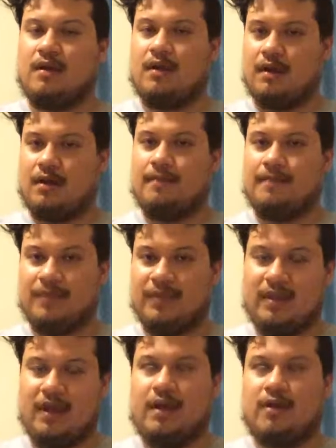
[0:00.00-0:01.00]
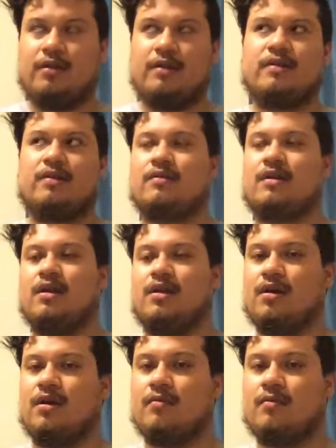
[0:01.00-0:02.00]
and I know that sounds kind of
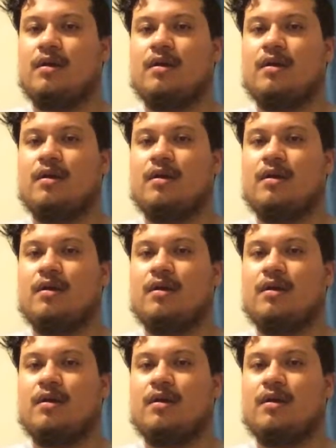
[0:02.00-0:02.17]
dumb,